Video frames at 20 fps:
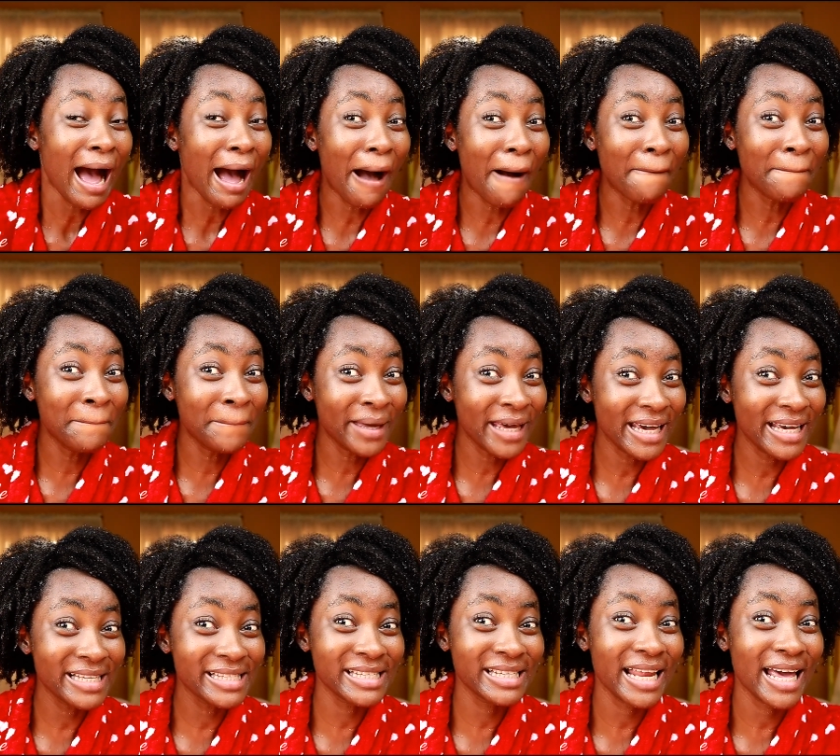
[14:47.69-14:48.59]

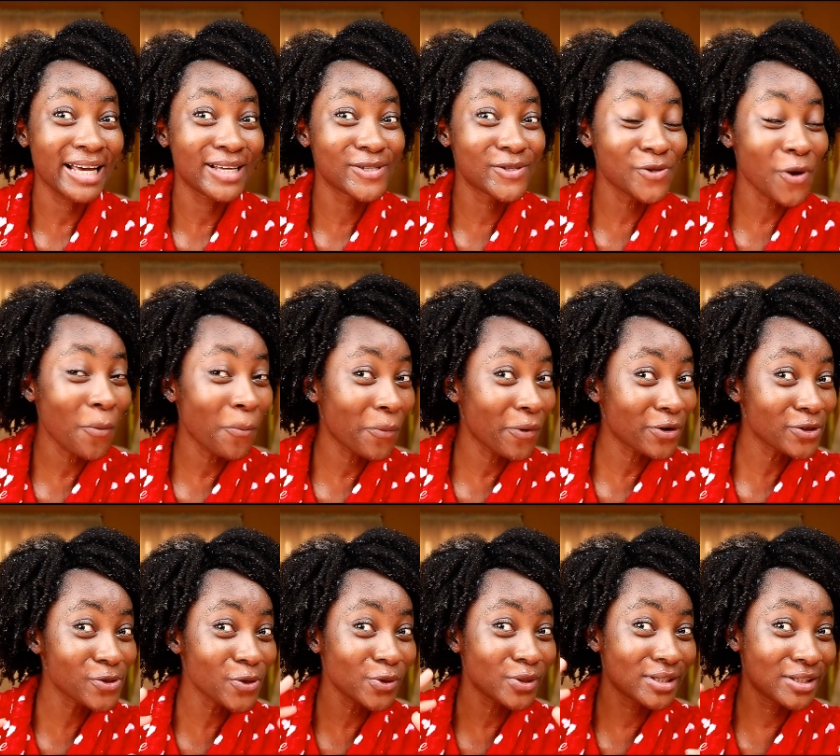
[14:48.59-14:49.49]
amazing, like so
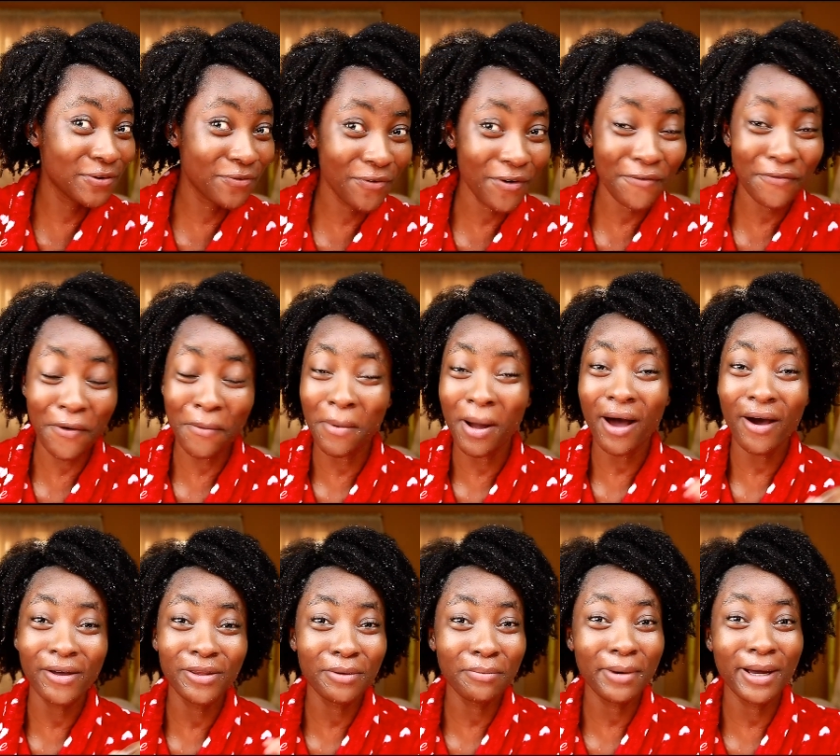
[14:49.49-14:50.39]
different from
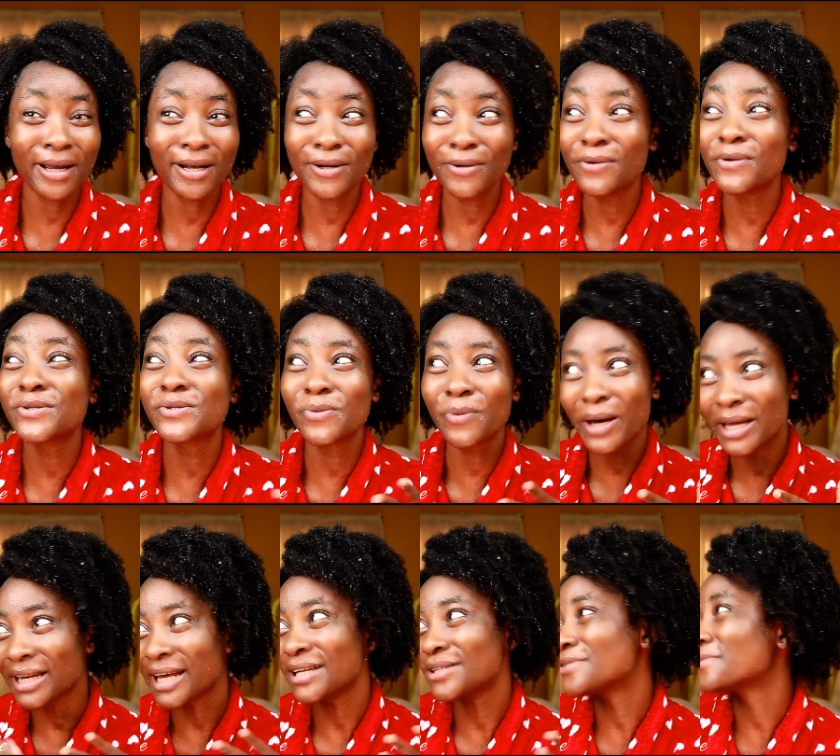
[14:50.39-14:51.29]
how it normally looks
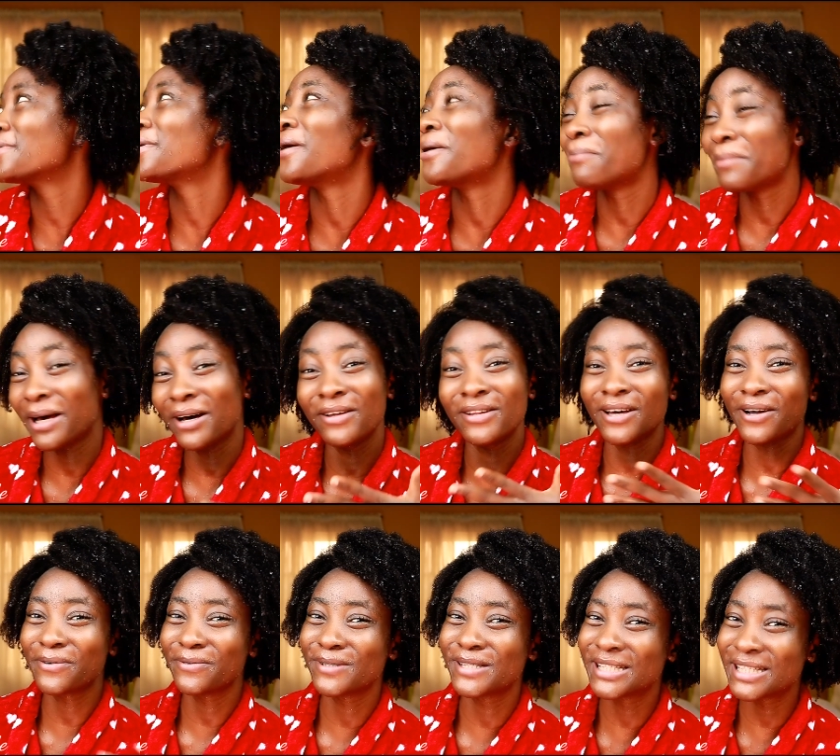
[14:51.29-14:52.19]
when I do all my
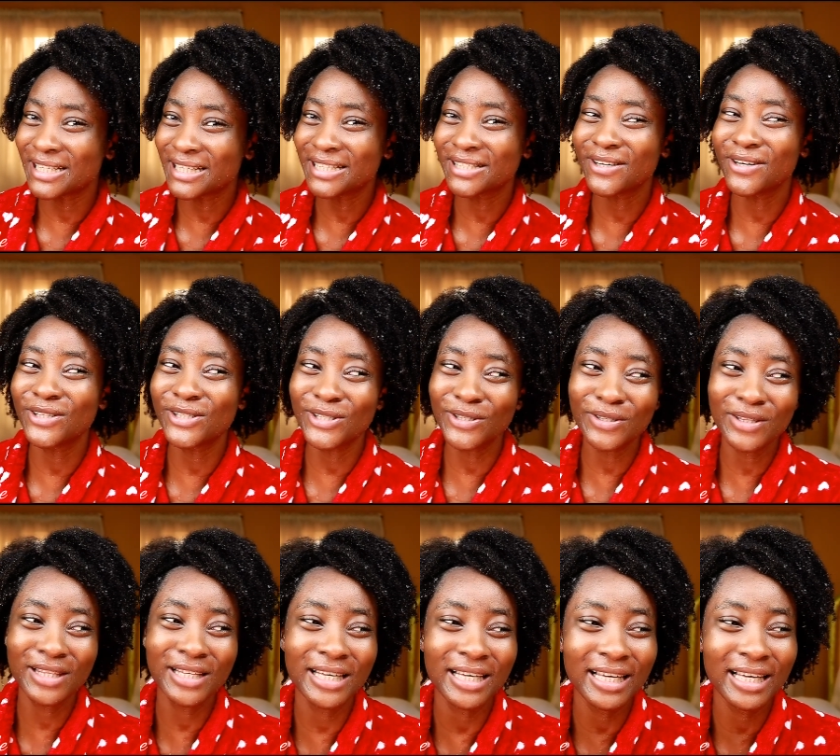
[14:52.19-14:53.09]
other routines, or do you
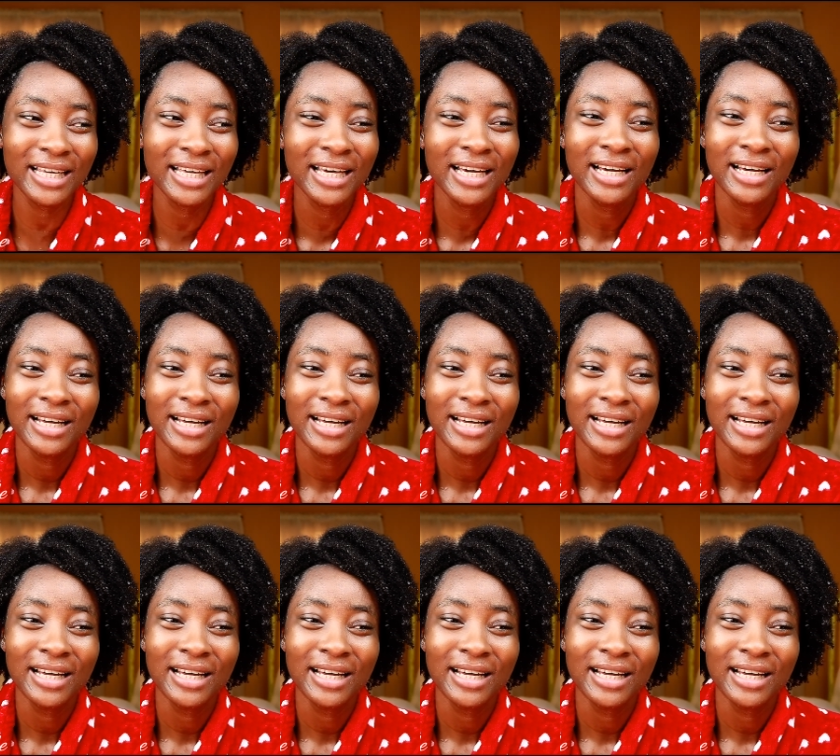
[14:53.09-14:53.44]
think